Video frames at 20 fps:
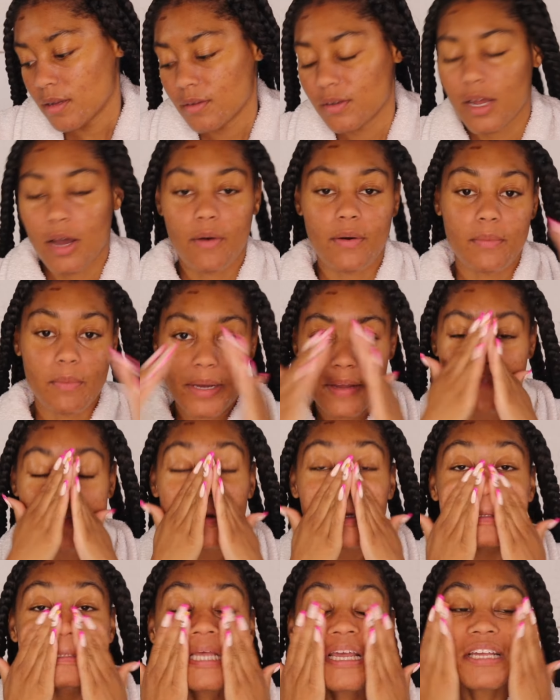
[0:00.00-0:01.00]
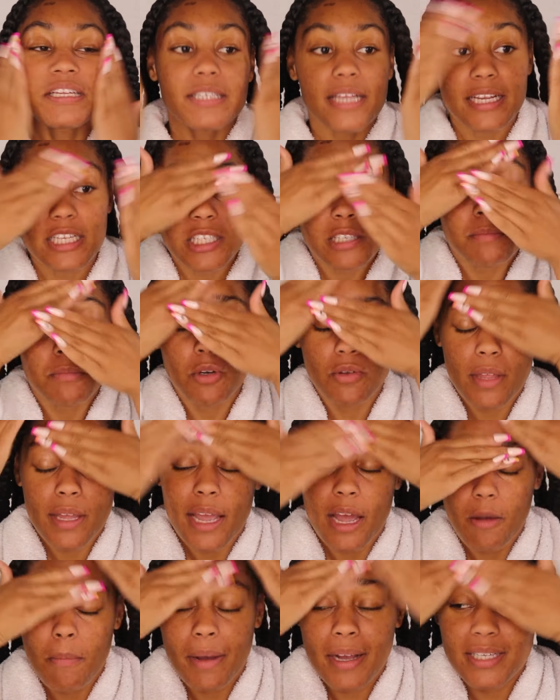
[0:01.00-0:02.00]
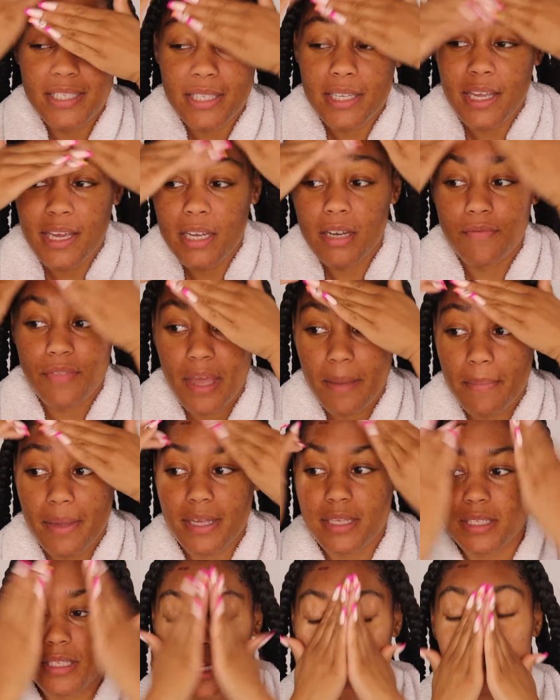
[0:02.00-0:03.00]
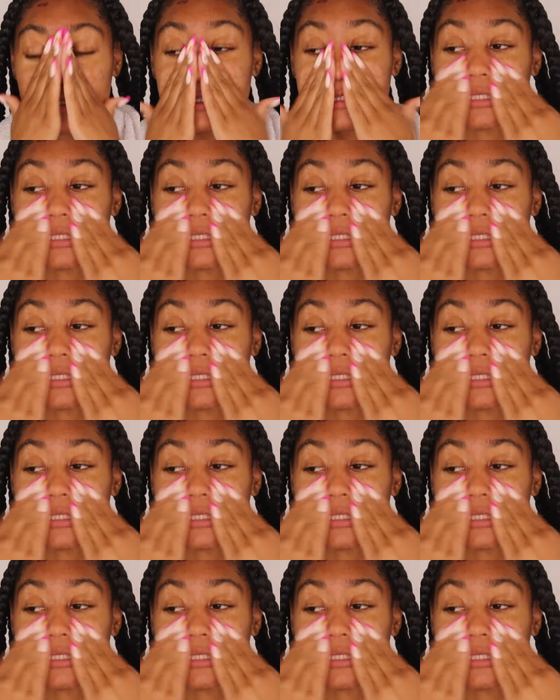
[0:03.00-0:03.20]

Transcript: No, well, it feels like it's like smoothing out my skin, if that makes sense.